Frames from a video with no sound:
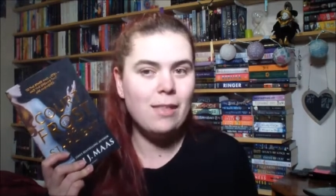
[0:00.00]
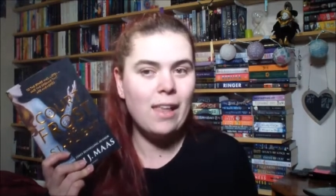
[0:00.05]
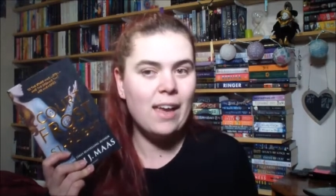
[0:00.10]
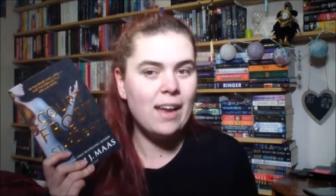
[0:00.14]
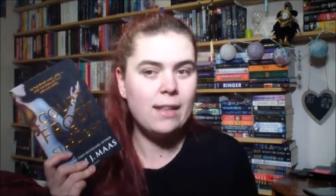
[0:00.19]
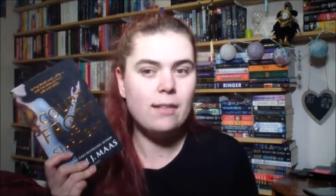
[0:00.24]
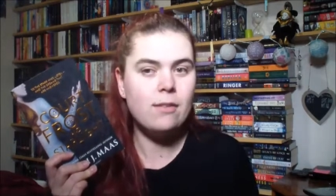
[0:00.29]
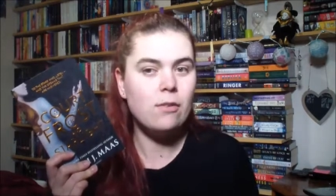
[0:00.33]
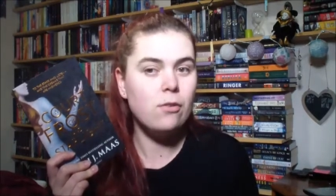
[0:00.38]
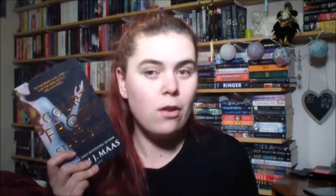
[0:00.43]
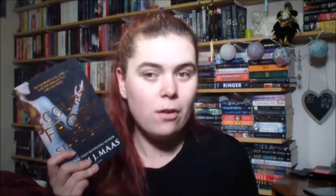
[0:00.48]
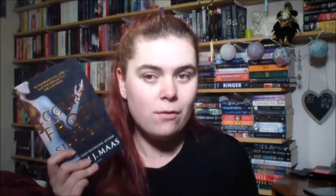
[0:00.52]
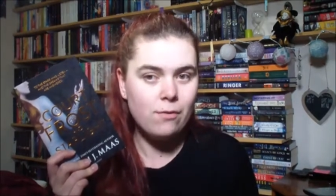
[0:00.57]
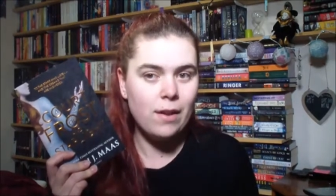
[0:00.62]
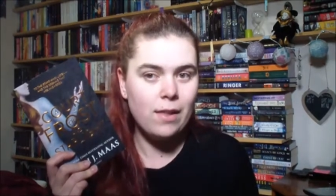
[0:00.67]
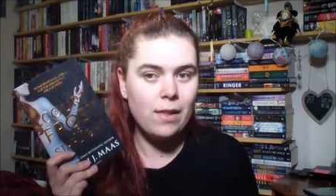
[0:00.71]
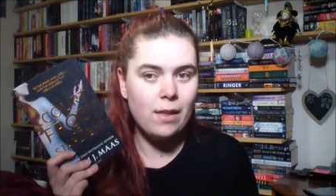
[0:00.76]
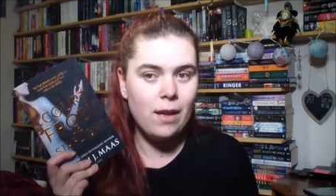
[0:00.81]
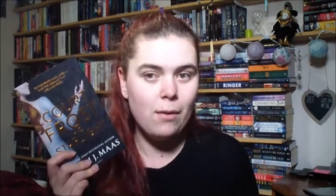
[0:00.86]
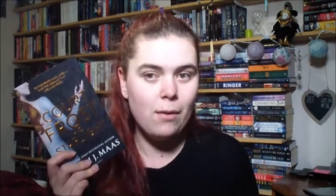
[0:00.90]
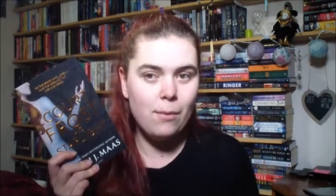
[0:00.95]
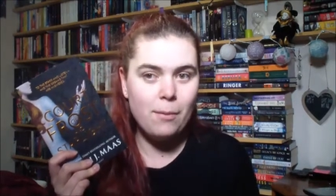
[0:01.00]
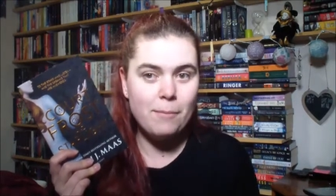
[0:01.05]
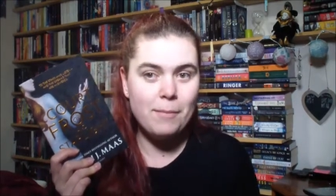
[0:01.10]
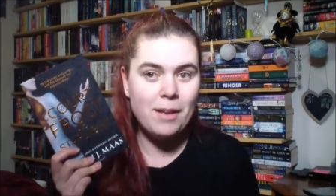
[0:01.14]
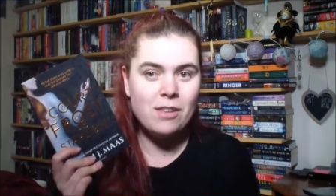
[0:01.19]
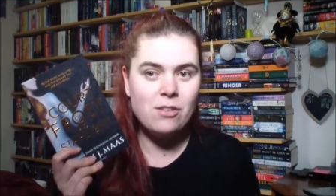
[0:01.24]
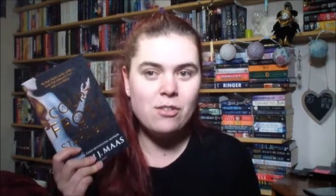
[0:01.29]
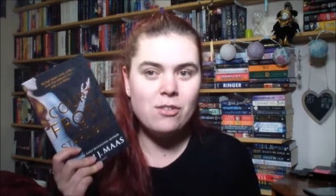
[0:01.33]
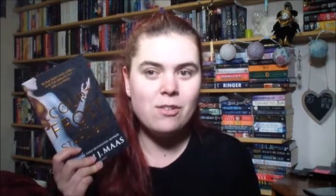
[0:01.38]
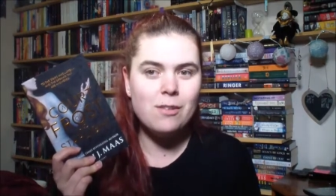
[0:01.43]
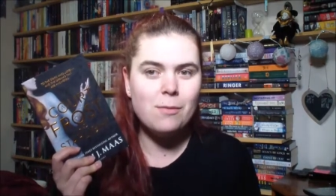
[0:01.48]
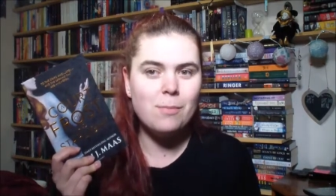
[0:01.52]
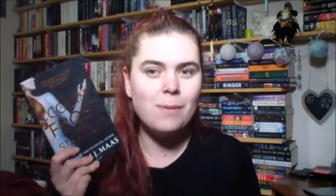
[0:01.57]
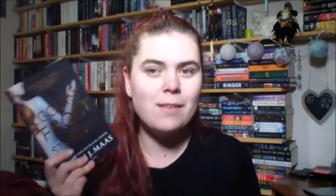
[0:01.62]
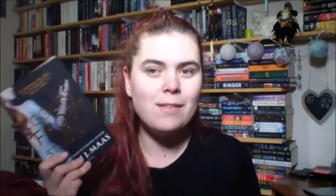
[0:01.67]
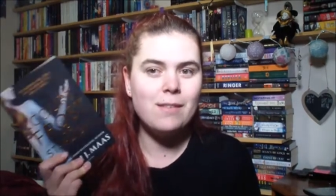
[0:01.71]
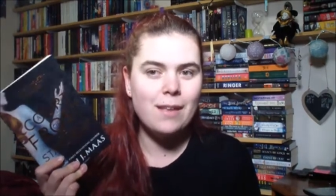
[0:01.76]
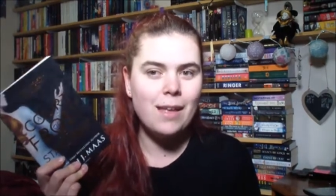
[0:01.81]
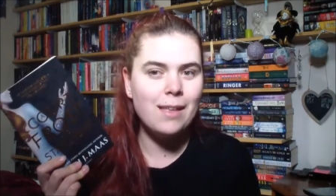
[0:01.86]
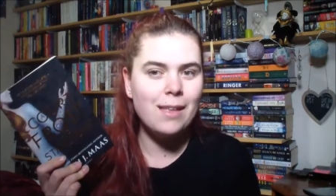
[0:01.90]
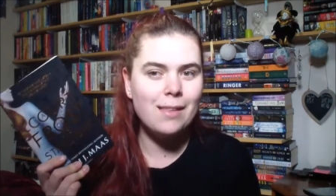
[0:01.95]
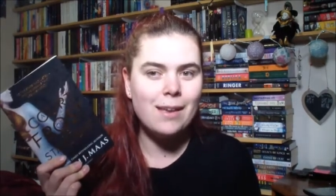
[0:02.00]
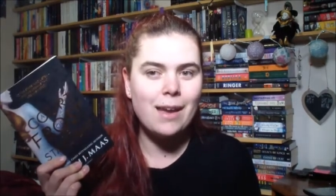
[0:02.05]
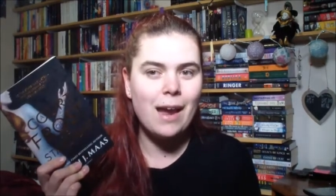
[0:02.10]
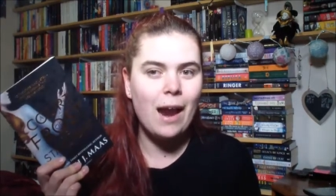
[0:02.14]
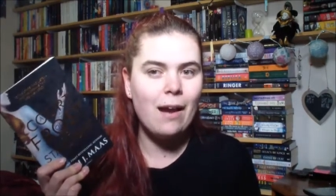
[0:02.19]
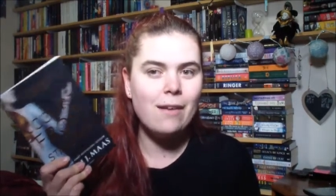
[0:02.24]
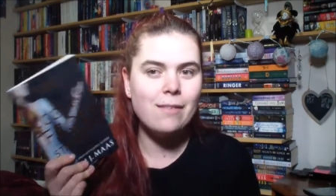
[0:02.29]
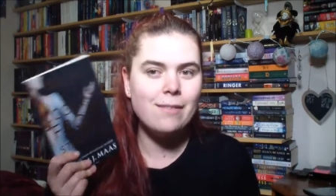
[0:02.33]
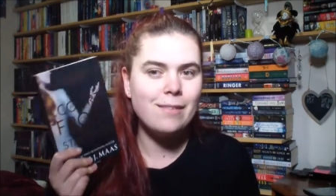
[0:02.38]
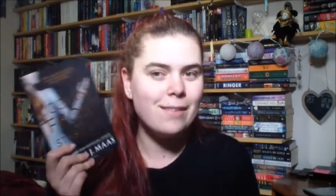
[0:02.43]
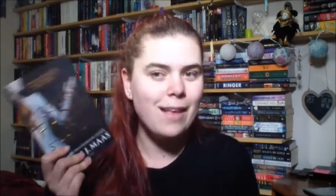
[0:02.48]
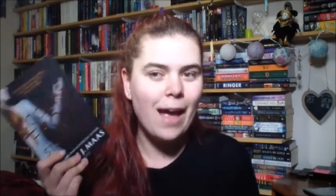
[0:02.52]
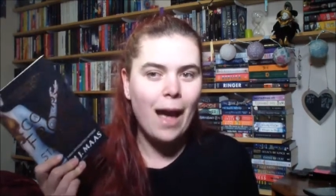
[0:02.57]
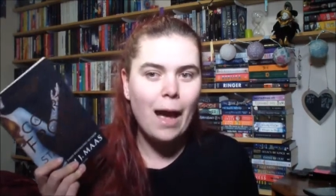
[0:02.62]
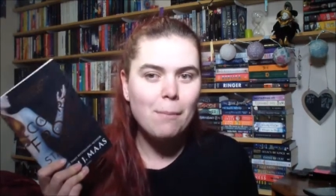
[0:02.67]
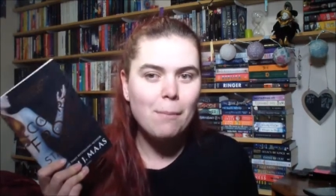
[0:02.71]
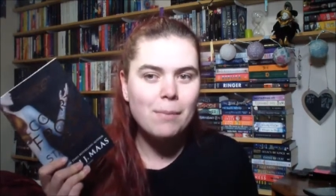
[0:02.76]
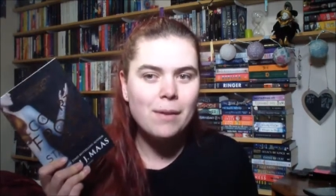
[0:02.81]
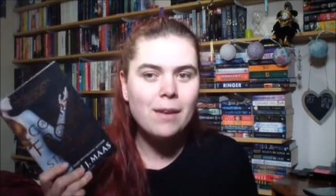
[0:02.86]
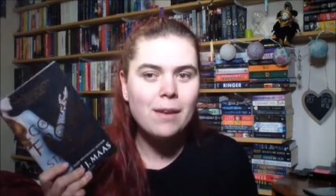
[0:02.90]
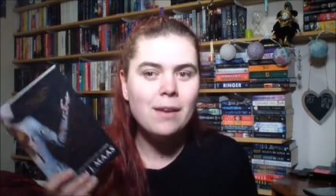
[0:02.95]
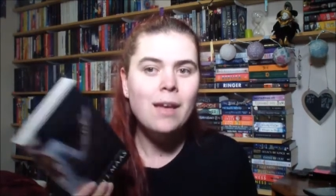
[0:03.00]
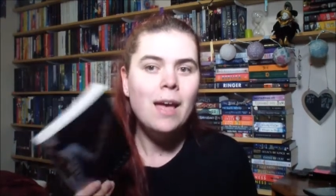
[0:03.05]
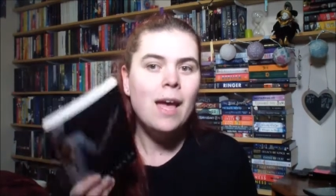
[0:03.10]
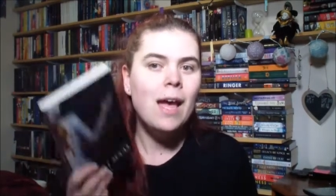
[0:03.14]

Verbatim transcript: Like, it's a novella. We're meant to just be seeing the characters happy